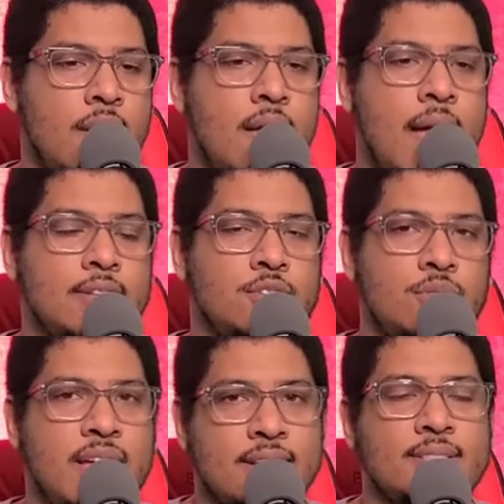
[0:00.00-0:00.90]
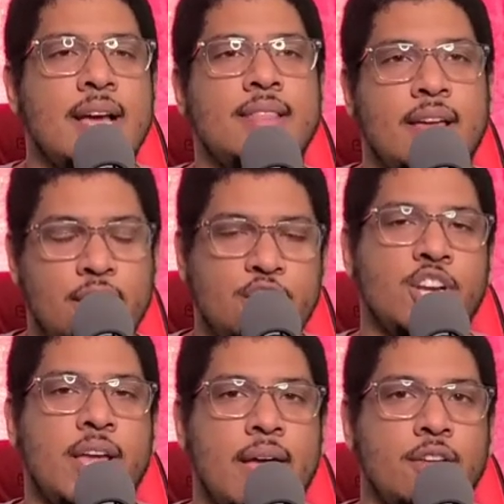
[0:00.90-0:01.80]
And so they decided that he should
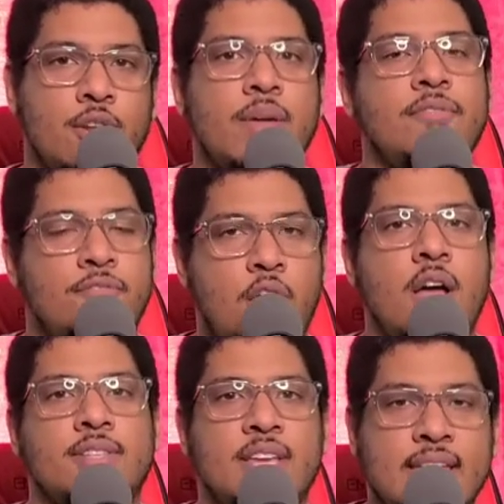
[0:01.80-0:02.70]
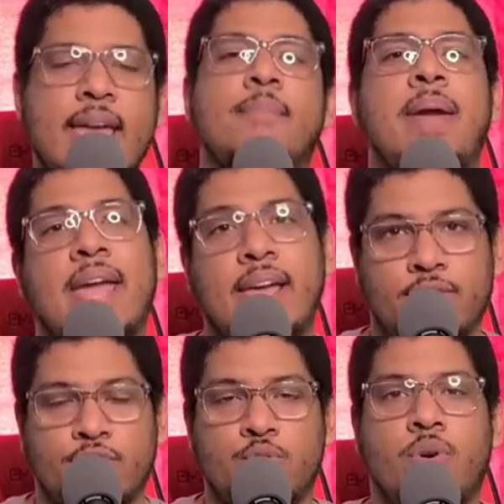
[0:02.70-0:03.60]
get, you know, he fought to get paid
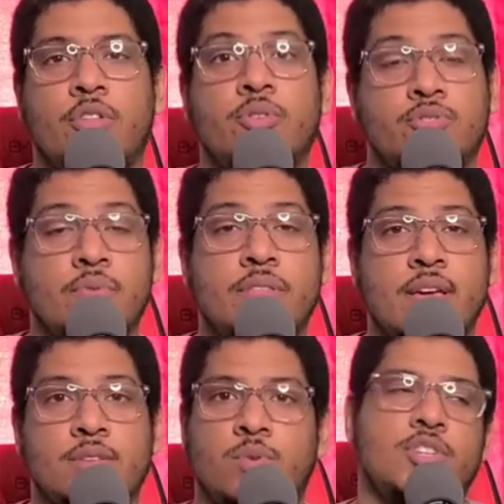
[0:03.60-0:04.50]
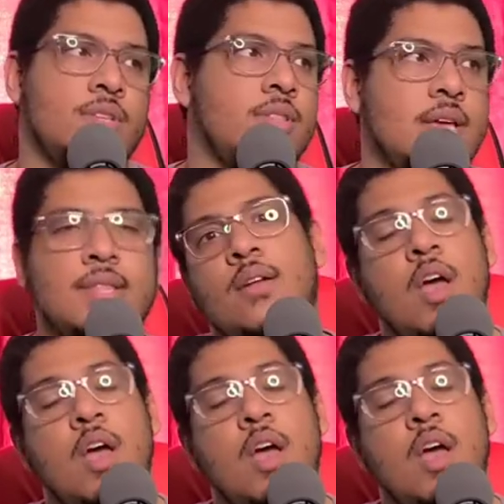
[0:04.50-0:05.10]
to do all of those three things, which is a thing that